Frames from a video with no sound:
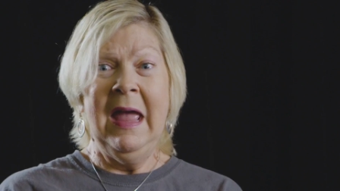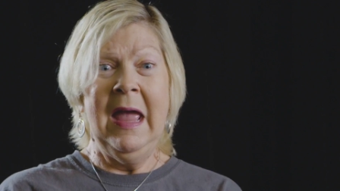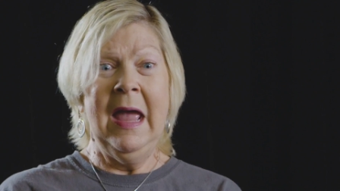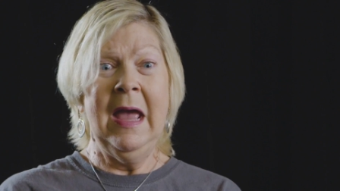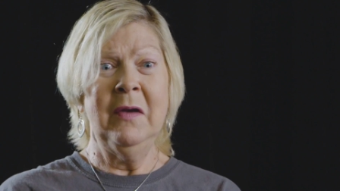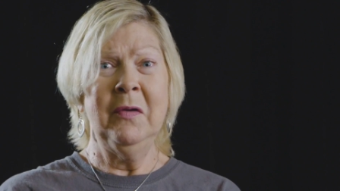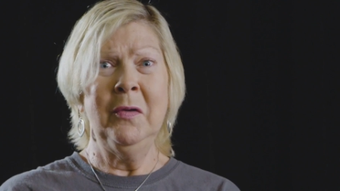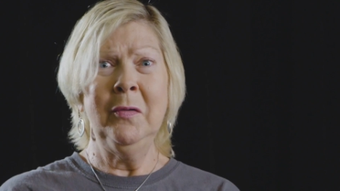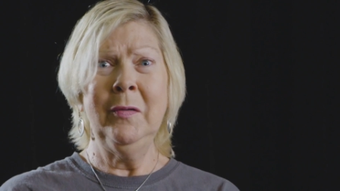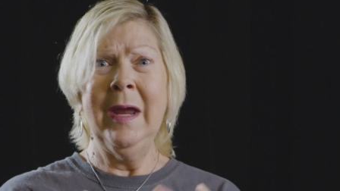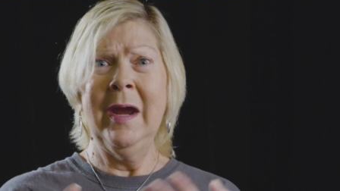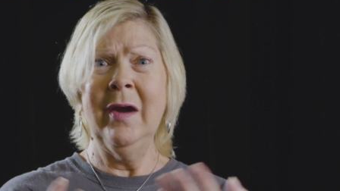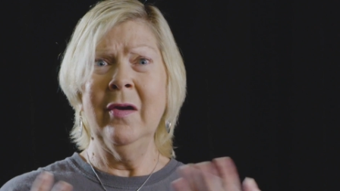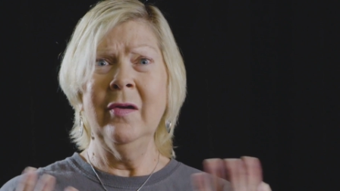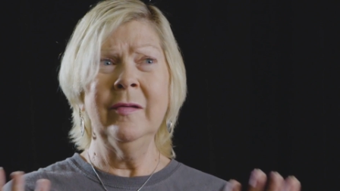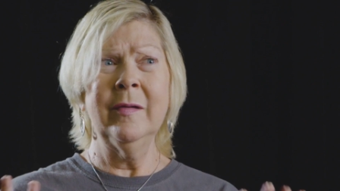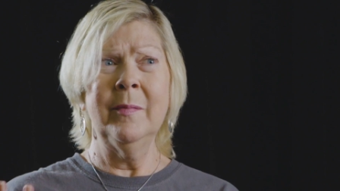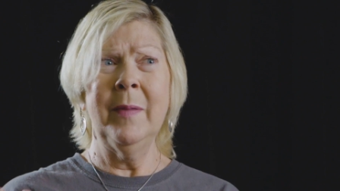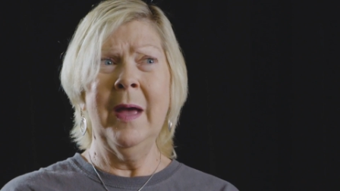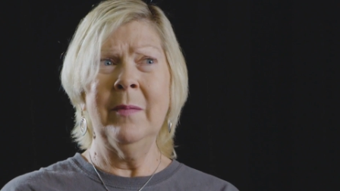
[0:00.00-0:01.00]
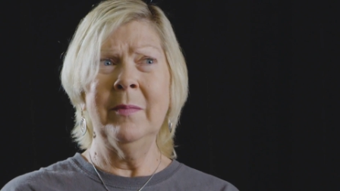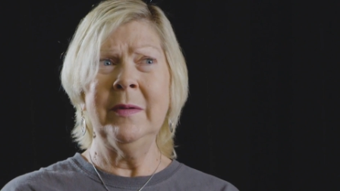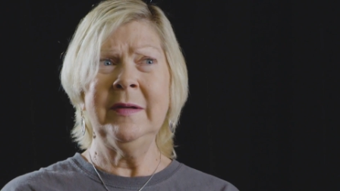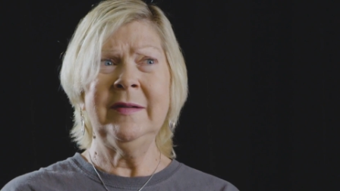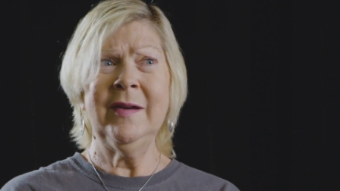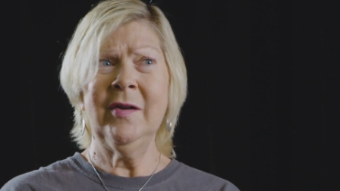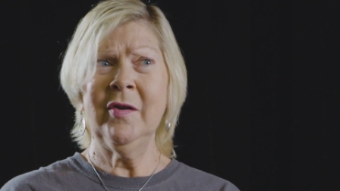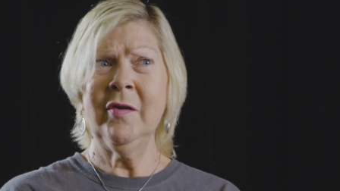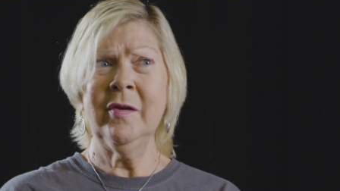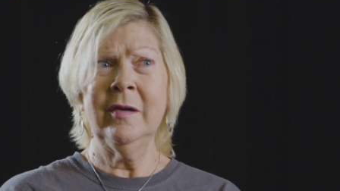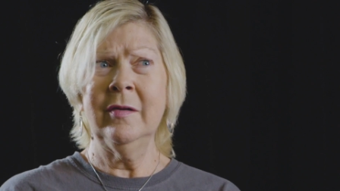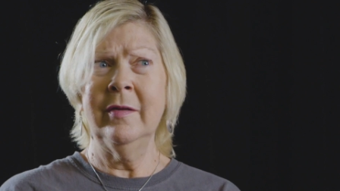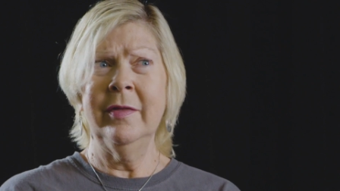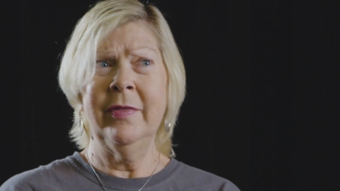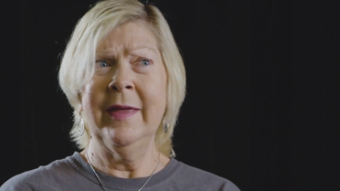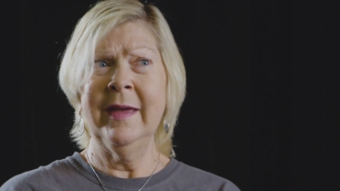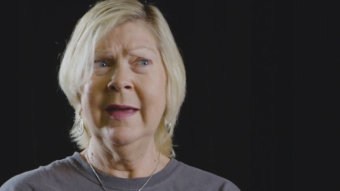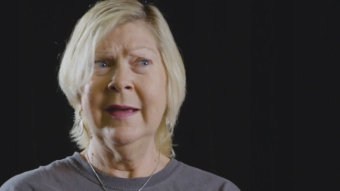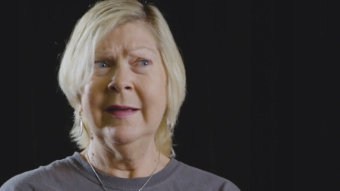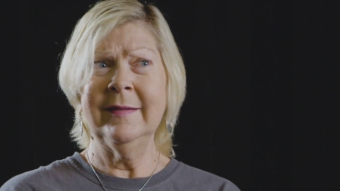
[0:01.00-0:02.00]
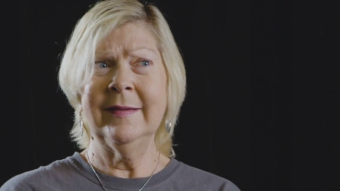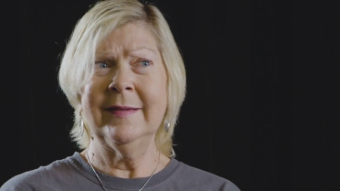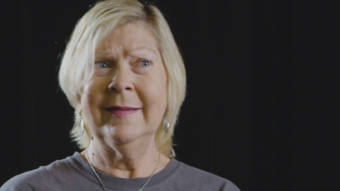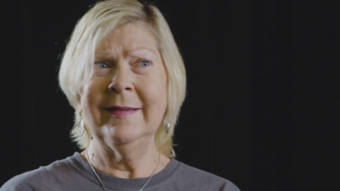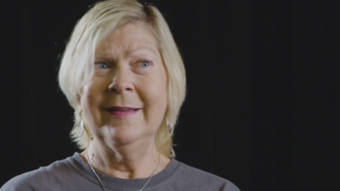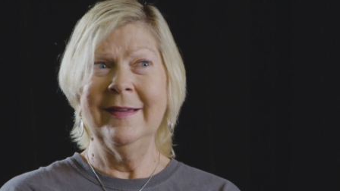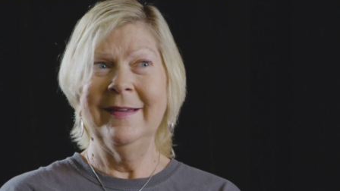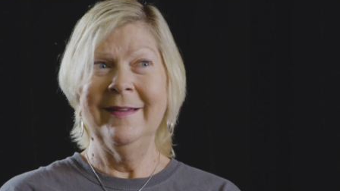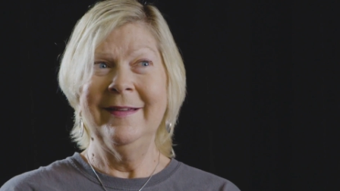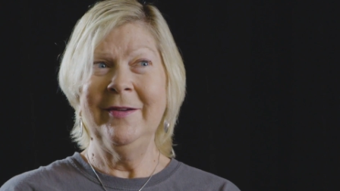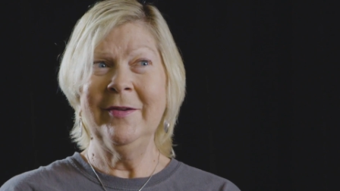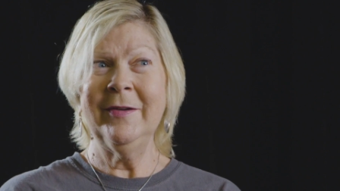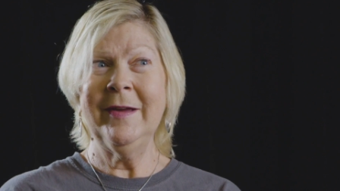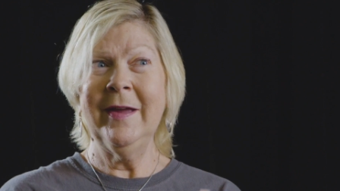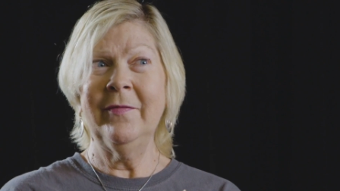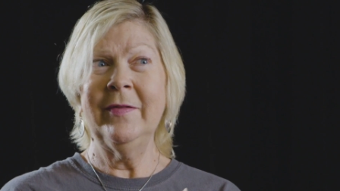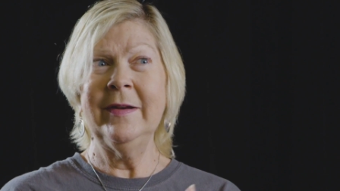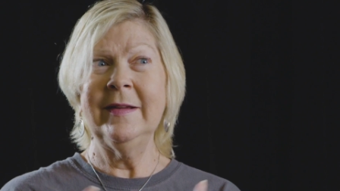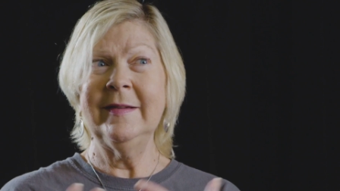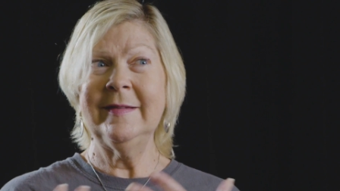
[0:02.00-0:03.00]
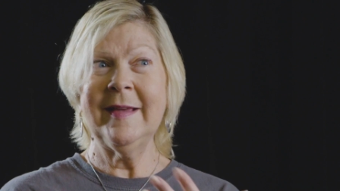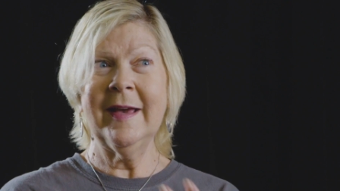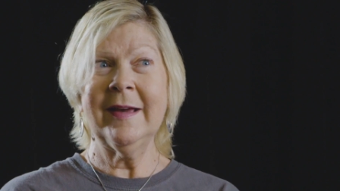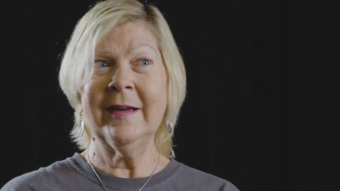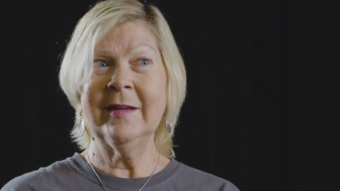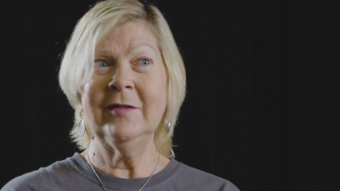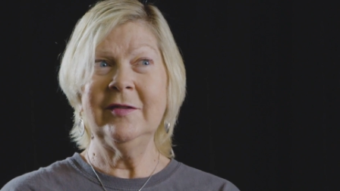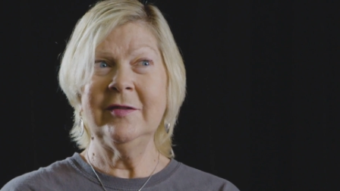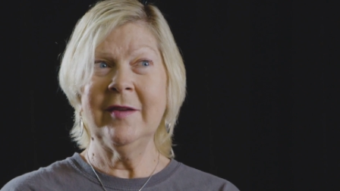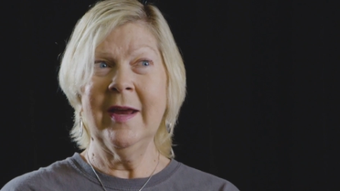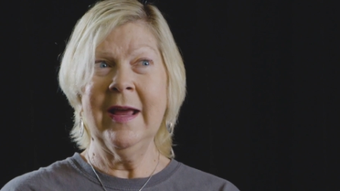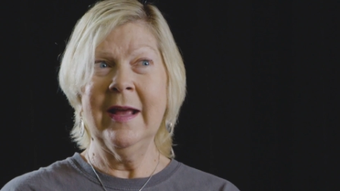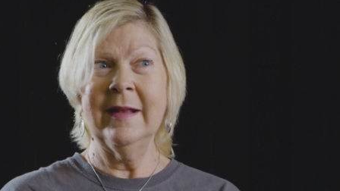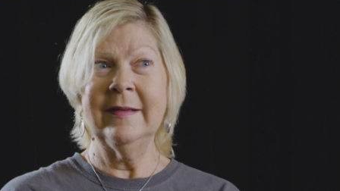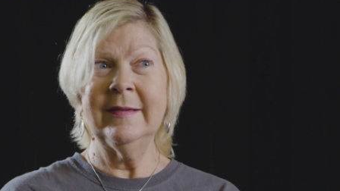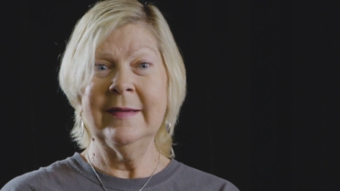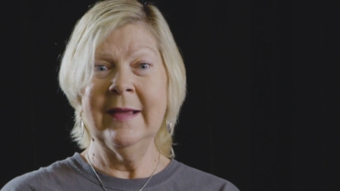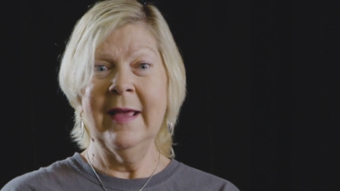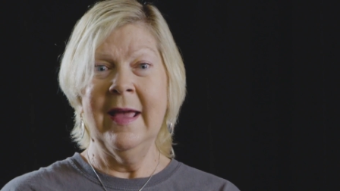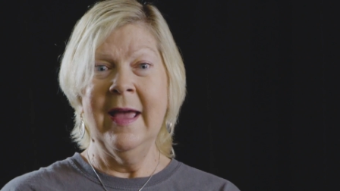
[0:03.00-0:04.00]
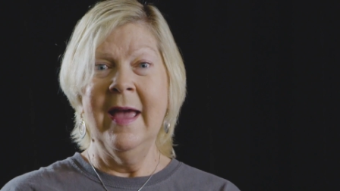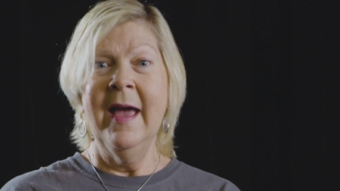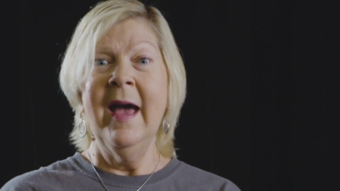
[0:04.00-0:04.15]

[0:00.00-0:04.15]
And who cares about material things? You're given a second chance.